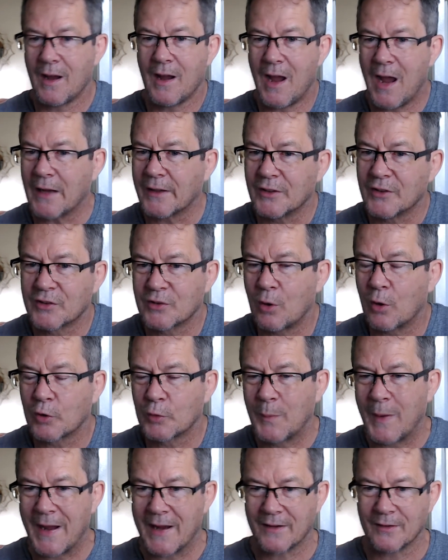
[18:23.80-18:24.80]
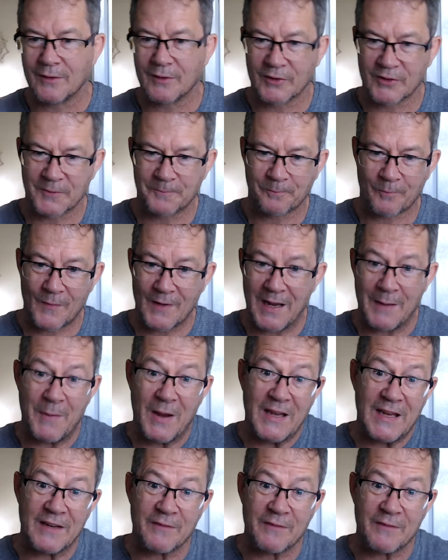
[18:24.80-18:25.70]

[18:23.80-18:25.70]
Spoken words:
I can source panels. I might